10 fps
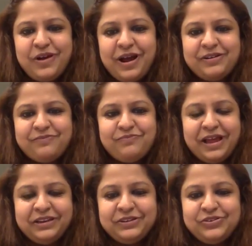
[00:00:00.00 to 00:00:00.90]
are
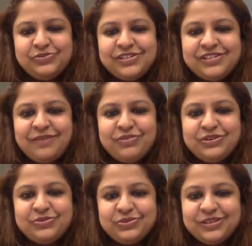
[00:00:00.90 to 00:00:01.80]
planning to step
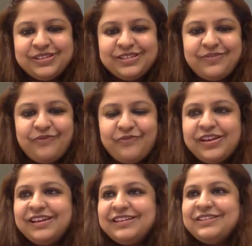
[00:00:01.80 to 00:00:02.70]
into this
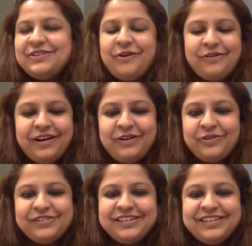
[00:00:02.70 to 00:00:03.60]
field or
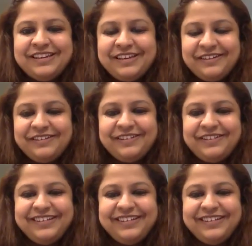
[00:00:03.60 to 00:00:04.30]
are already here?